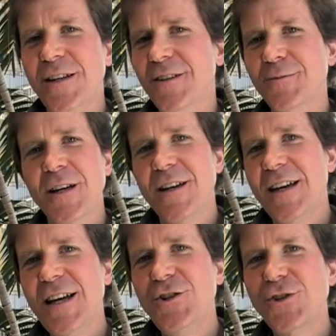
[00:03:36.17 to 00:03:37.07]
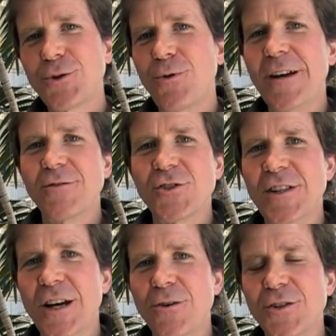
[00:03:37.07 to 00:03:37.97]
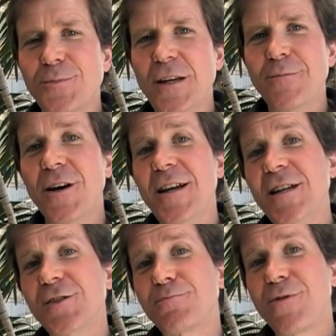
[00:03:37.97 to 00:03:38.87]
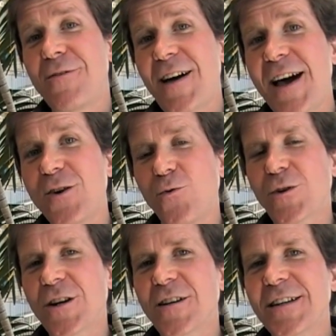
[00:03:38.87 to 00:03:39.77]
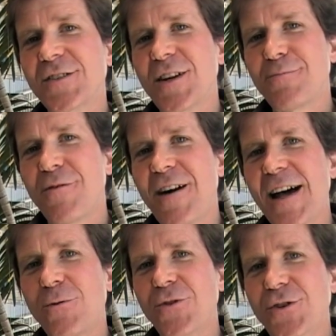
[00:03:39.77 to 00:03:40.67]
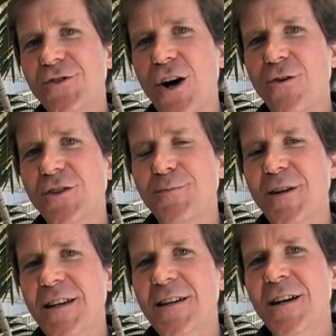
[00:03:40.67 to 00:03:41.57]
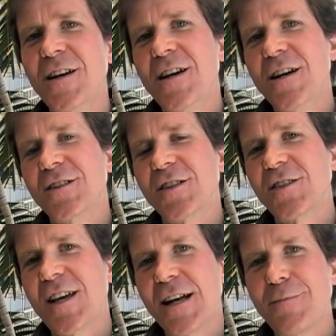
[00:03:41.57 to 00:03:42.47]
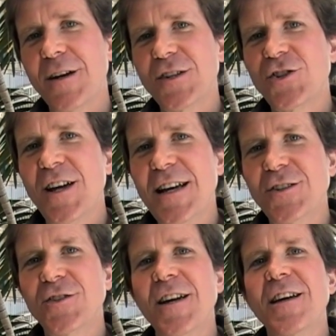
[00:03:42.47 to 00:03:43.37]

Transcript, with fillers: The end user will never see OSP, but his provider will. And his provider will use OSP to set up and exchange